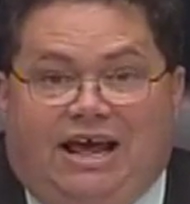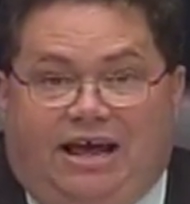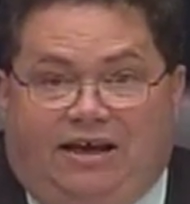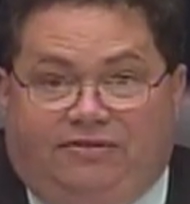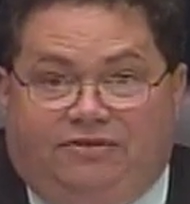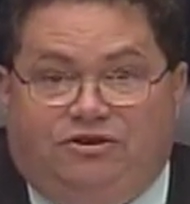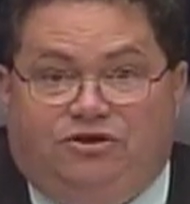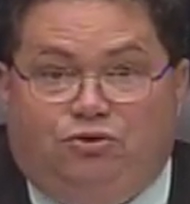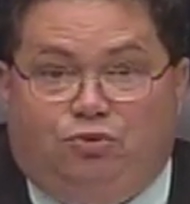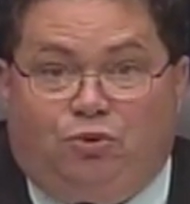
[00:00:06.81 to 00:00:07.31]

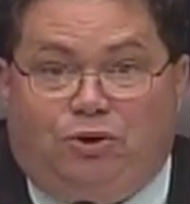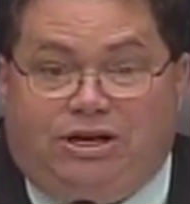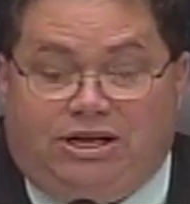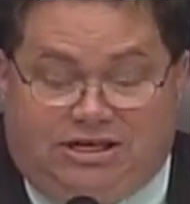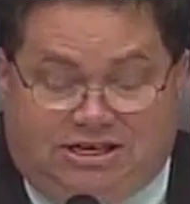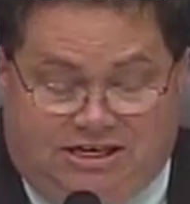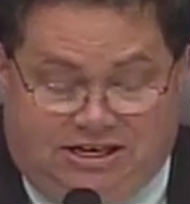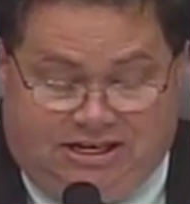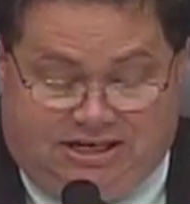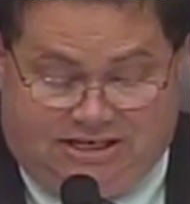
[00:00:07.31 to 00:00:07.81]
and the
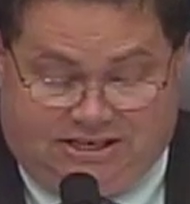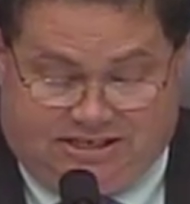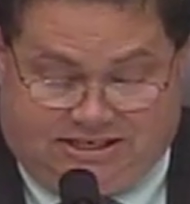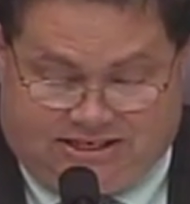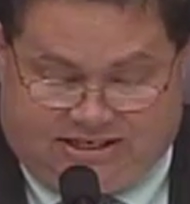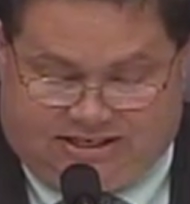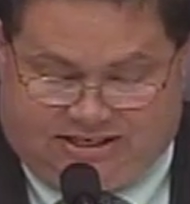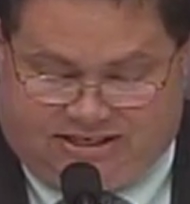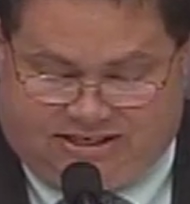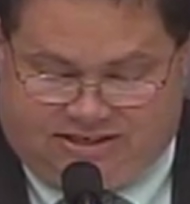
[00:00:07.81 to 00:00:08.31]
2010
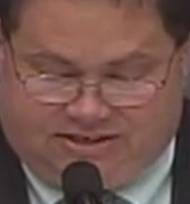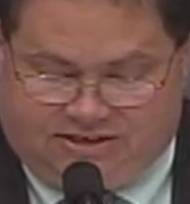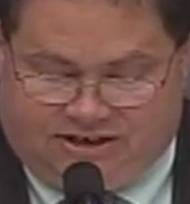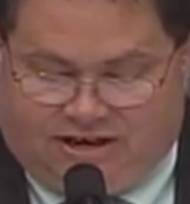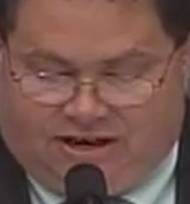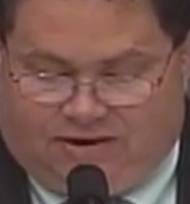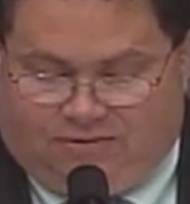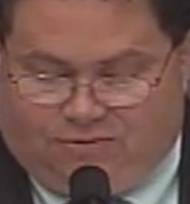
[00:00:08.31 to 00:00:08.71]
census